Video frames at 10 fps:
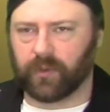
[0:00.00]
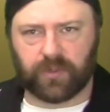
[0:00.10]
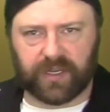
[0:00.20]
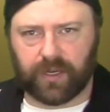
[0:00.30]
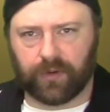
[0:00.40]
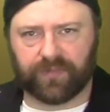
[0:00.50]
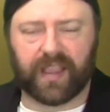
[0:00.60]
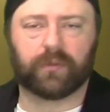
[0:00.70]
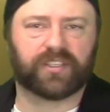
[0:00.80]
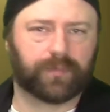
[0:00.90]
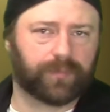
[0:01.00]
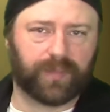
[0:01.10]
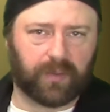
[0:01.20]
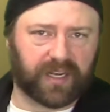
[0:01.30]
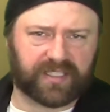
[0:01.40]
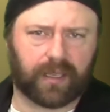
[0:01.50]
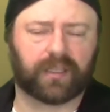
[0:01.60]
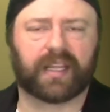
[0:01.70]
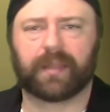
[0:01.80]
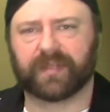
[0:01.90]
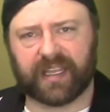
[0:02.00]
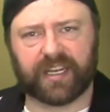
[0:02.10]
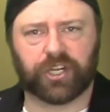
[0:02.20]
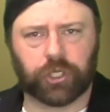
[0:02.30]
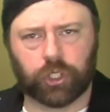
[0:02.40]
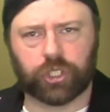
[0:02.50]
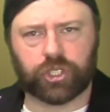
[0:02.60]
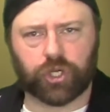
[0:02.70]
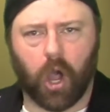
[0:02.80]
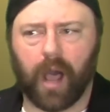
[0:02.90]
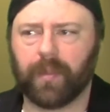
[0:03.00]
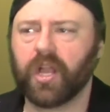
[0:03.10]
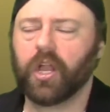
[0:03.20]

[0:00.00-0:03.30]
which we don't know if that would be what it sounded like, but they did a good job.